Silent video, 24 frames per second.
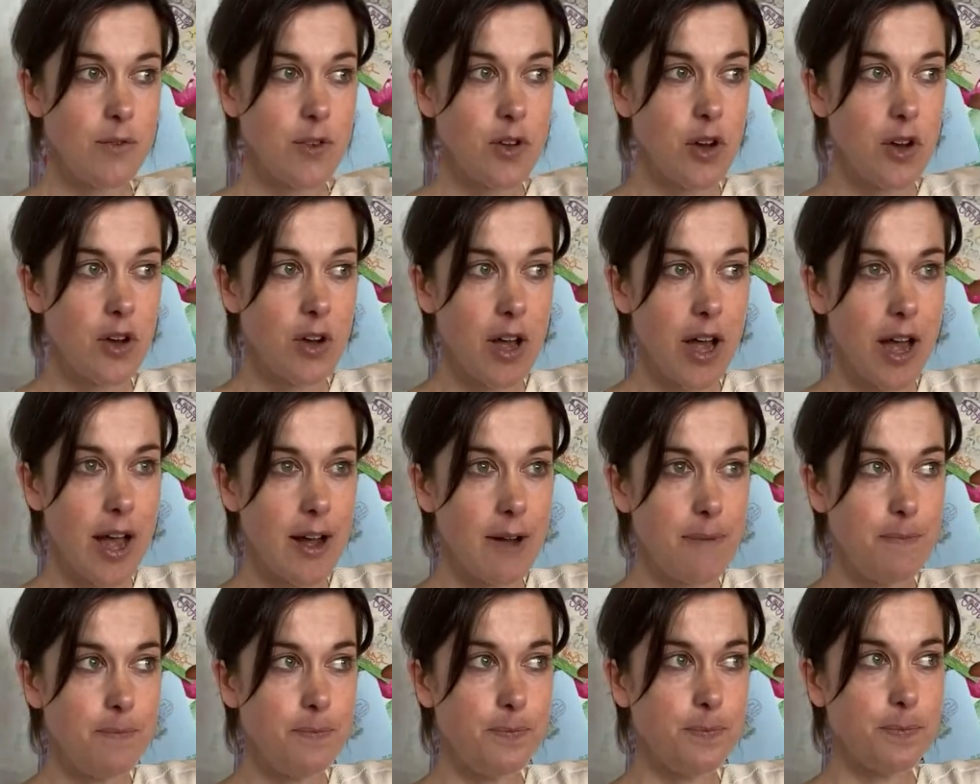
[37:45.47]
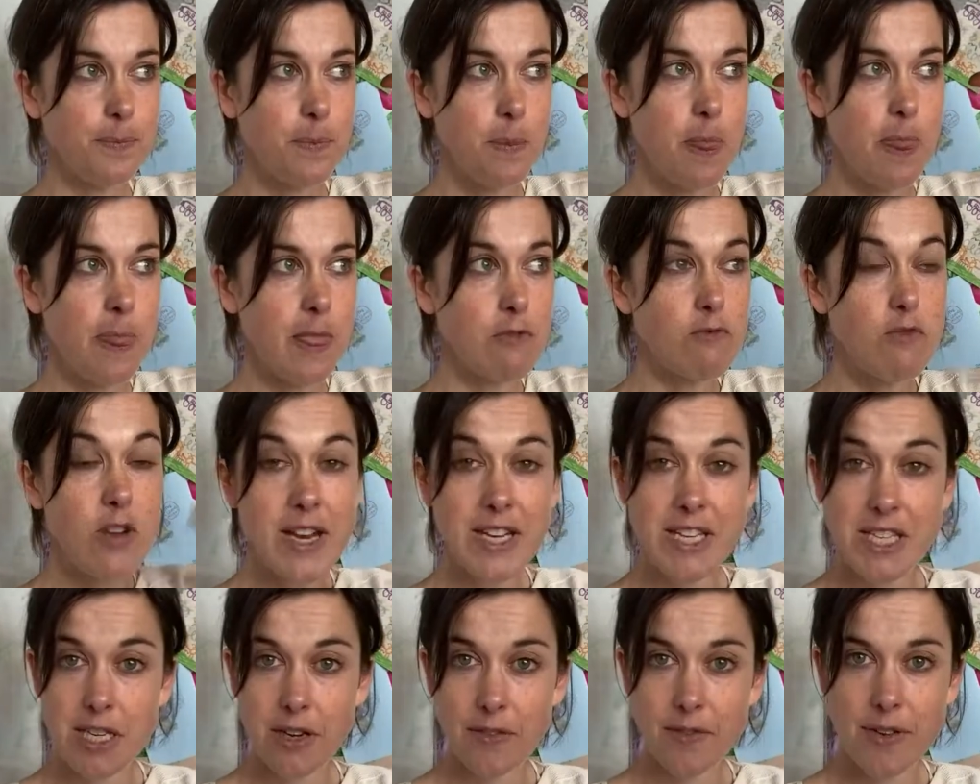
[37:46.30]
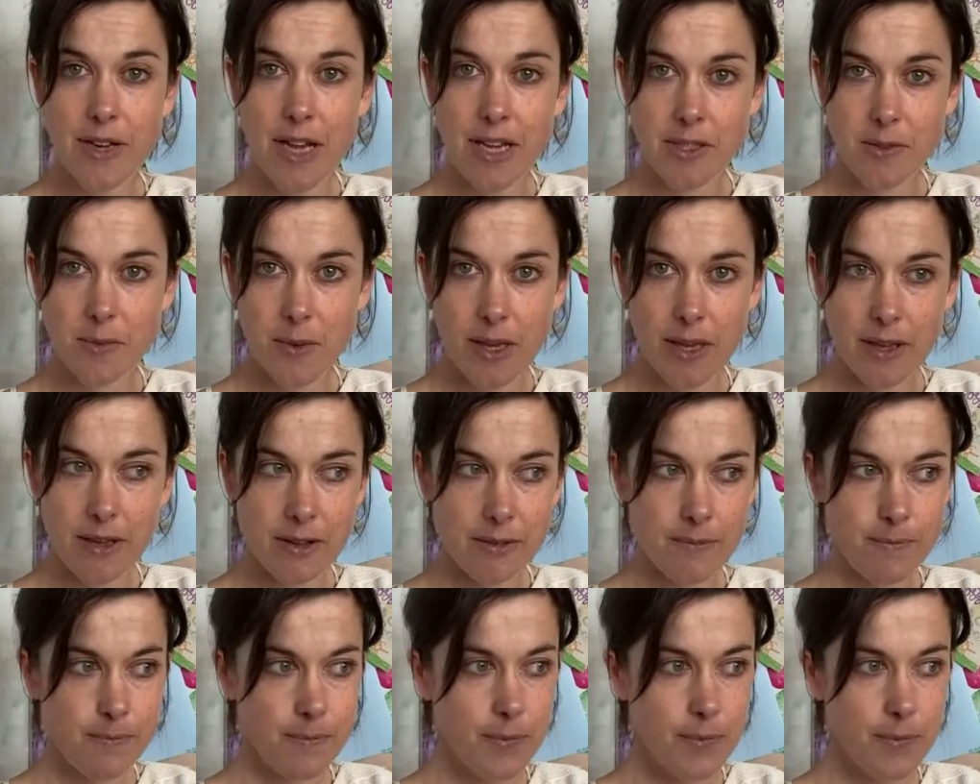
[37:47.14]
got Redshift next week.